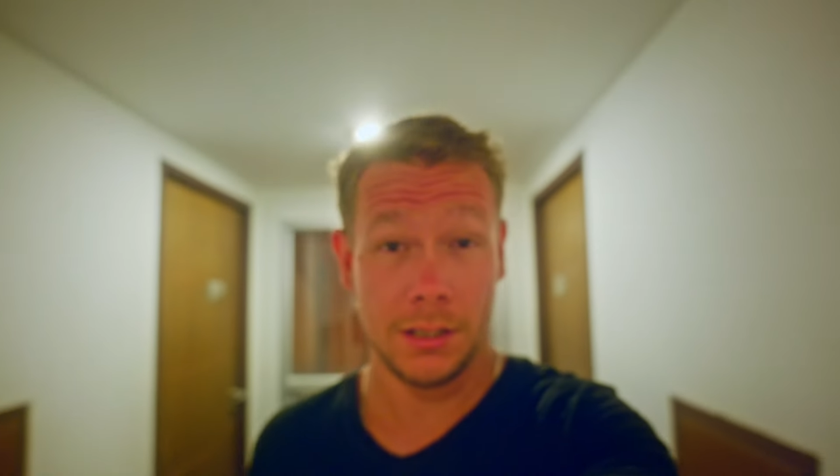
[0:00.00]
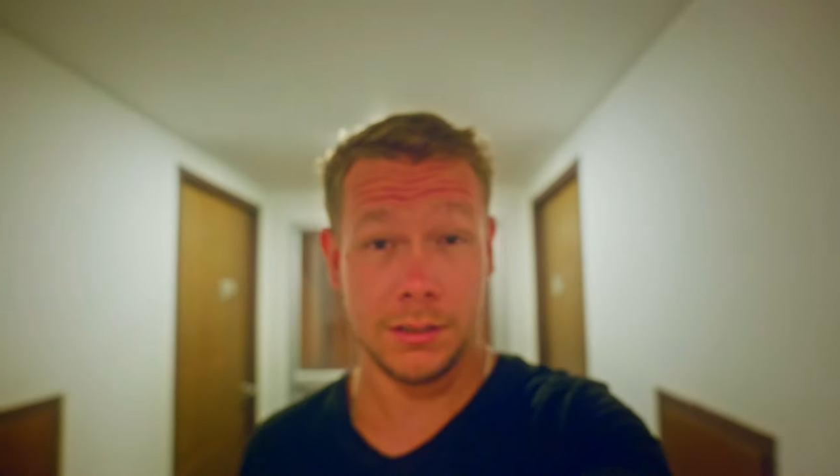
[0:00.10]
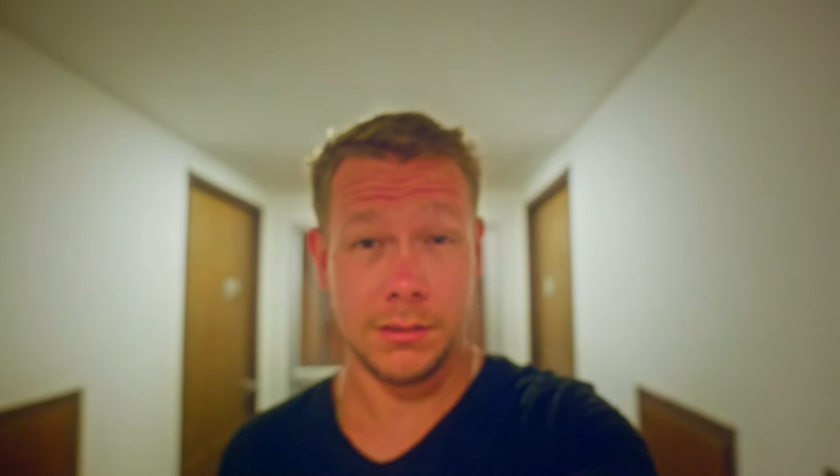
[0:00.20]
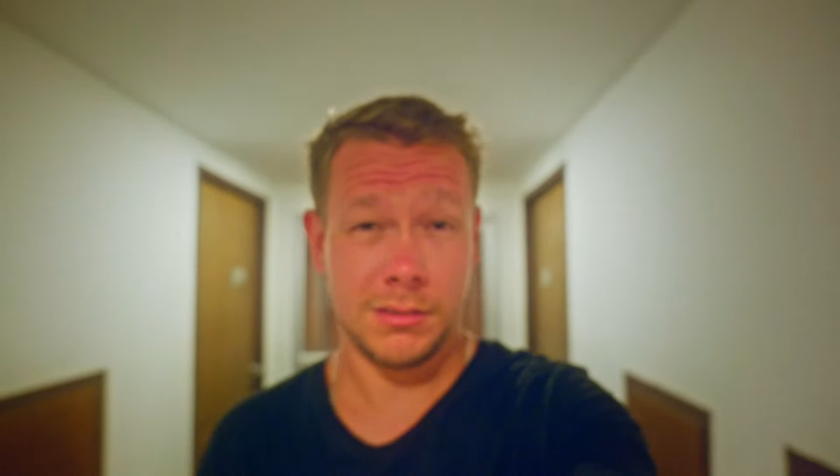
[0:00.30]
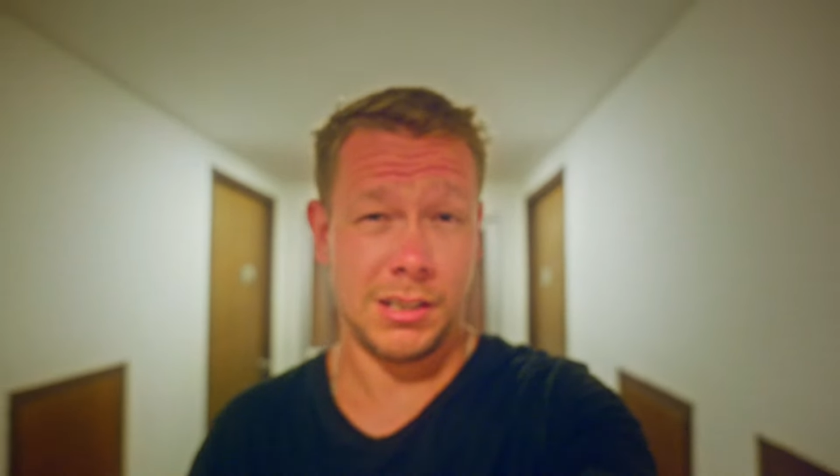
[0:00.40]

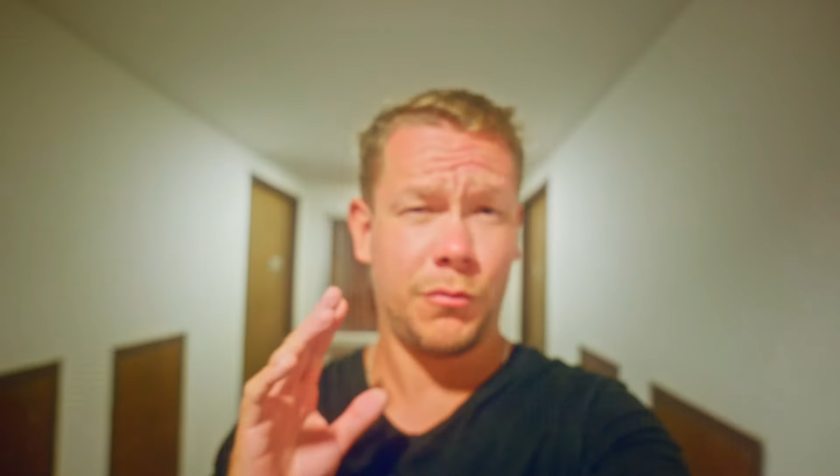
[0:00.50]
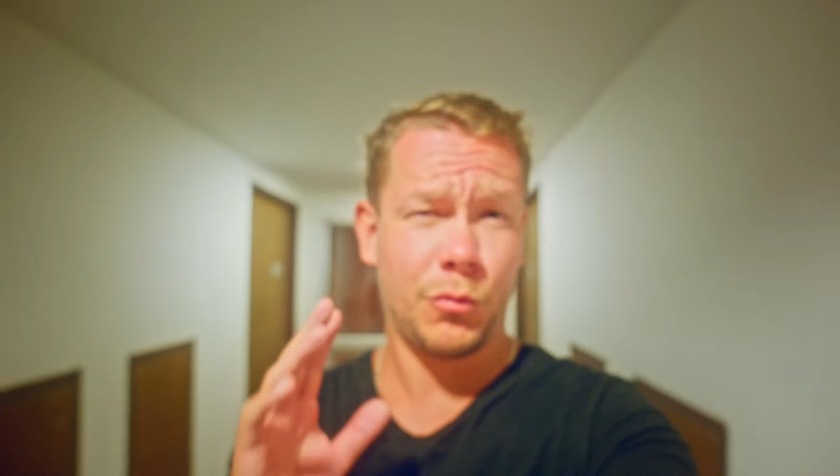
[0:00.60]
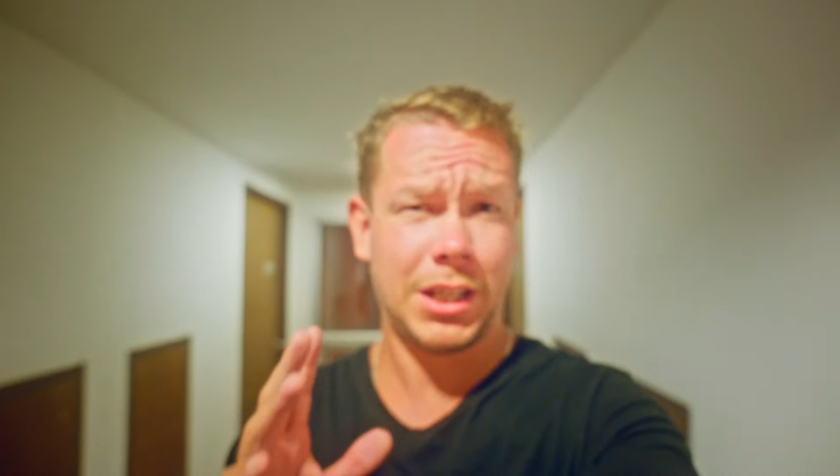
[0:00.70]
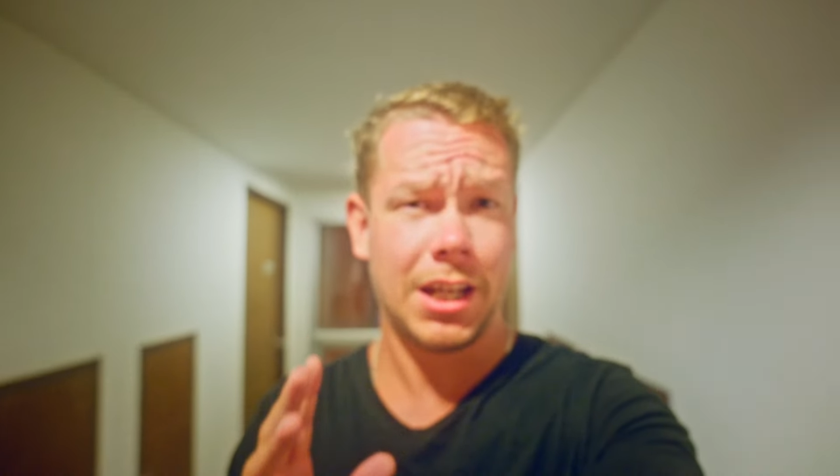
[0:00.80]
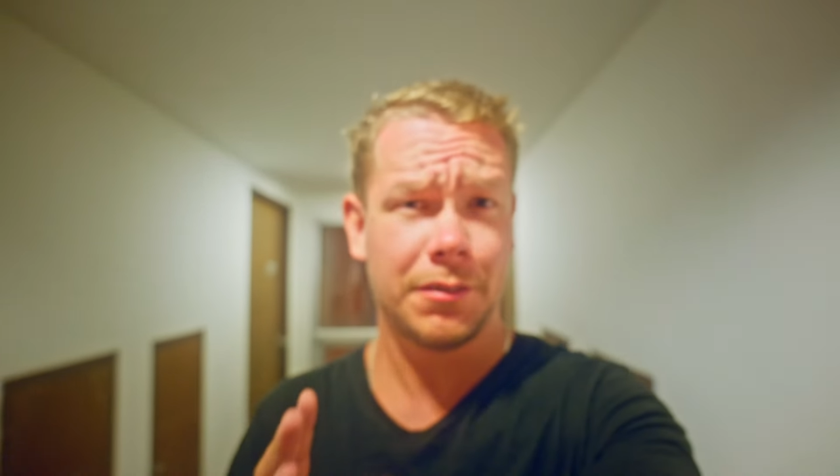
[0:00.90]
if
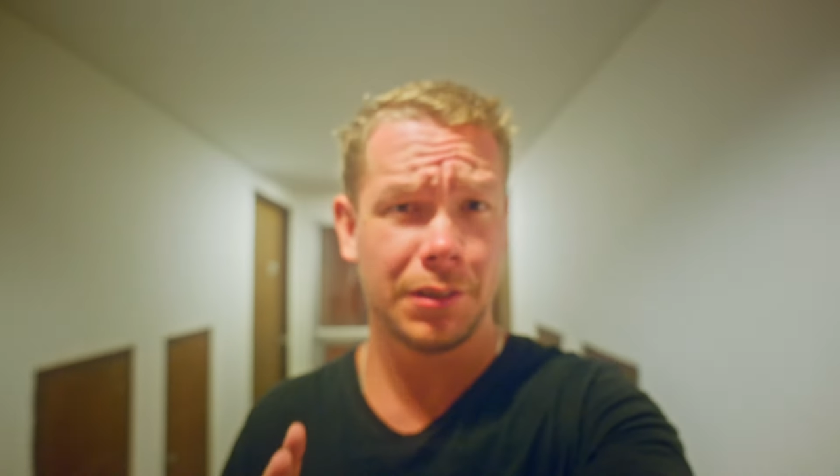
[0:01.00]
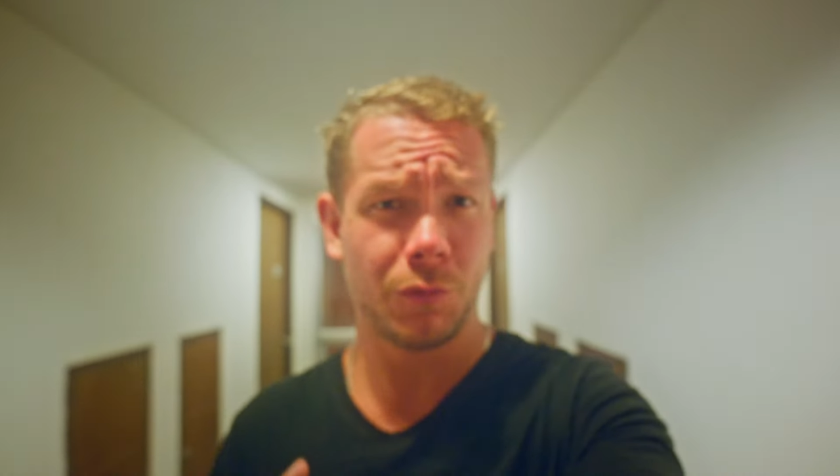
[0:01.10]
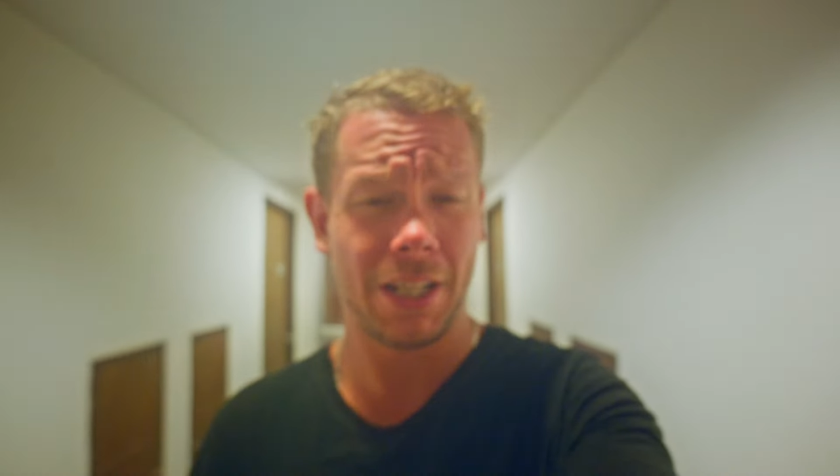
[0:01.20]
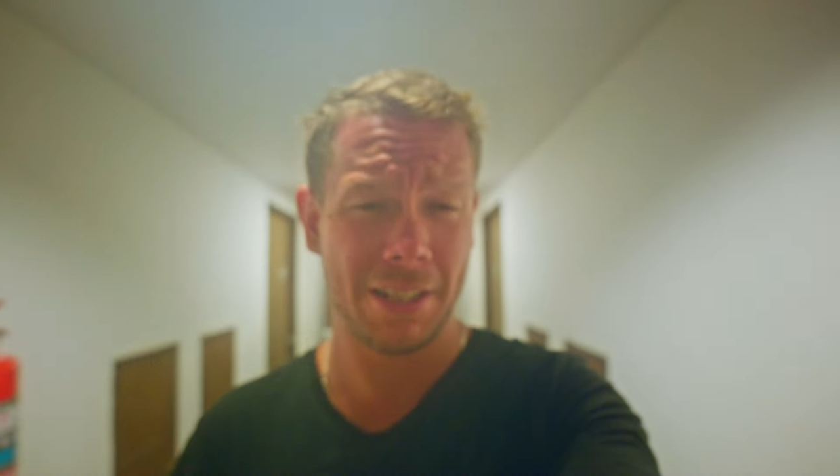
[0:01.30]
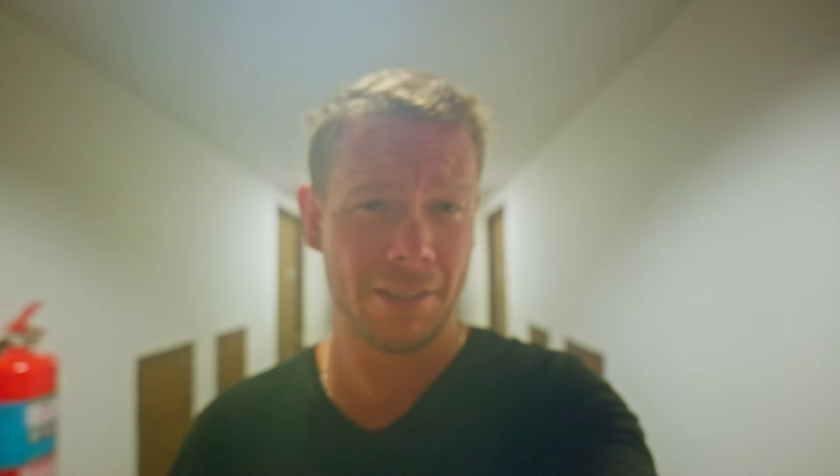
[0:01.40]
we counted
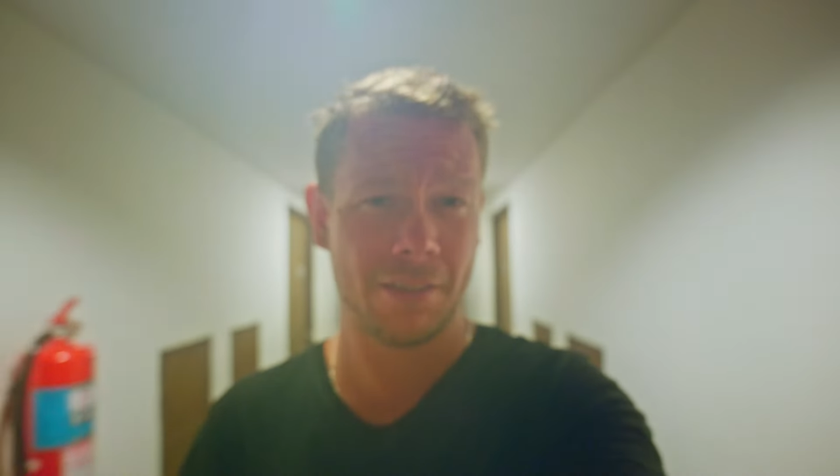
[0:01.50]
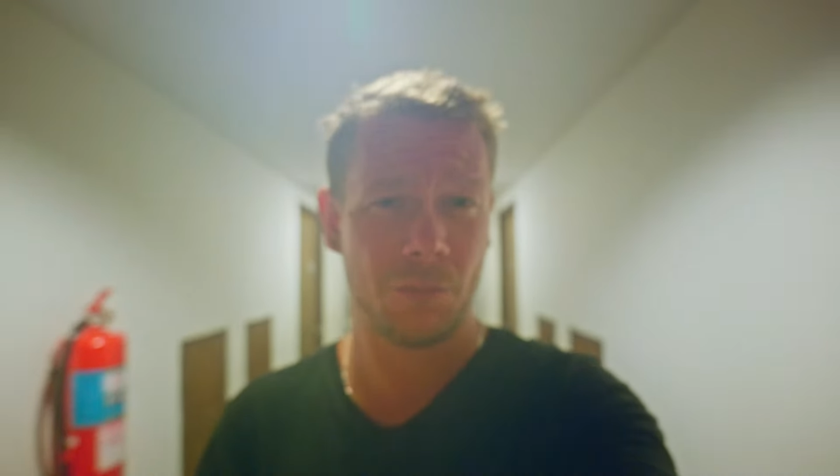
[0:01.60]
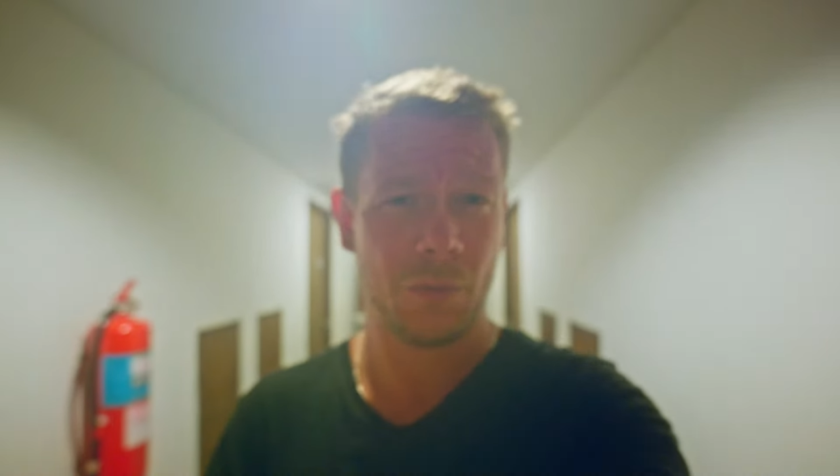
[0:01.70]
right,